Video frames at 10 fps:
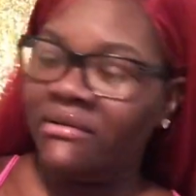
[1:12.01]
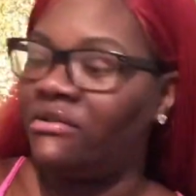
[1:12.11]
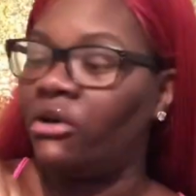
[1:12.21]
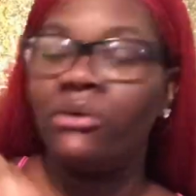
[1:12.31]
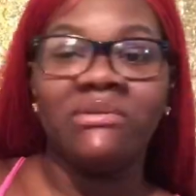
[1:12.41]

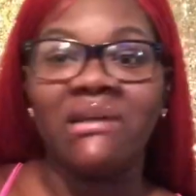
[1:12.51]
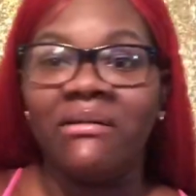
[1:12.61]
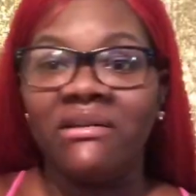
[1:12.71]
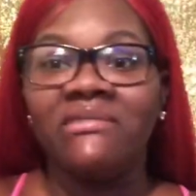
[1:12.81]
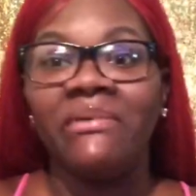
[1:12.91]
Don't know what
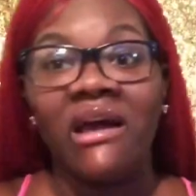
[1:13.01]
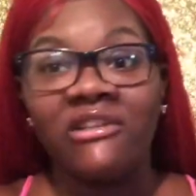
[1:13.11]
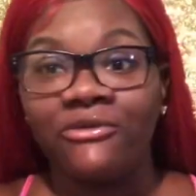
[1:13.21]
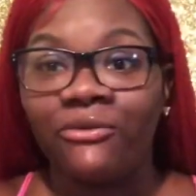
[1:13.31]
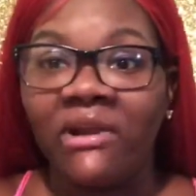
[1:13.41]
time it is, but
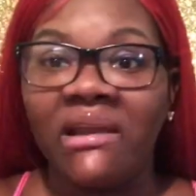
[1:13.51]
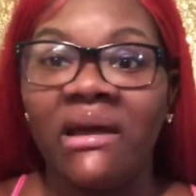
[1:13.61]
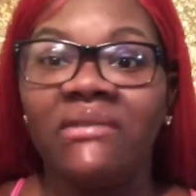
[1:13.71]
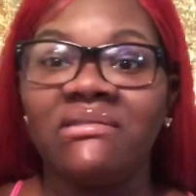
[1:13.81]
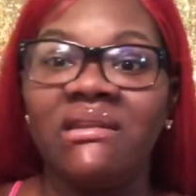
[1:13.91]
as of right
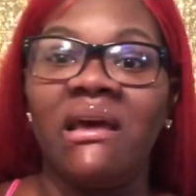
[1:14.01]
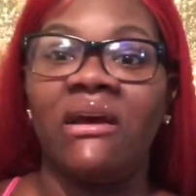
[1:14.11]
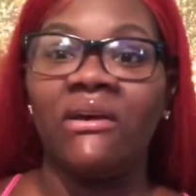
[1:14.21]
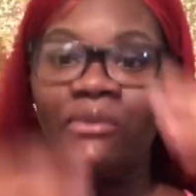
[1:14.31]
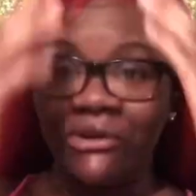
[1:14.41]
now,
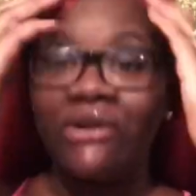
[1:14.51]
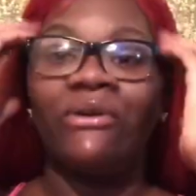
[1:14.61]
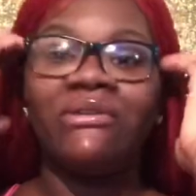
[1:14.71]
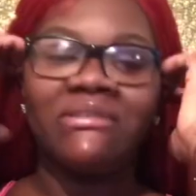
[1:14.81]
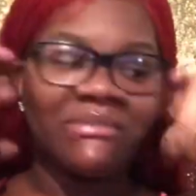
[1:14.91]
today, we are
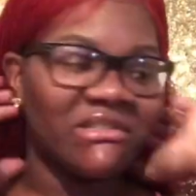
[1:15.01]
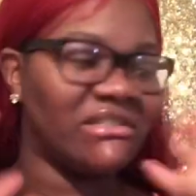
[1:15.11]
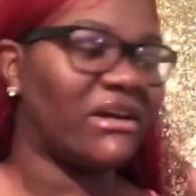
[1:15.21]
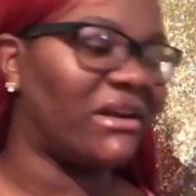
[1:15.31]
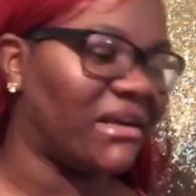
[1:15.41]
going to be
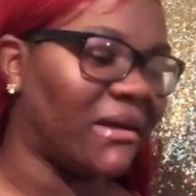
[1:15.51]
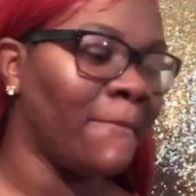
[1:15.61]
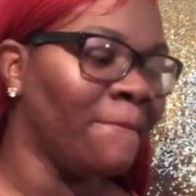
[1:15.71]
starting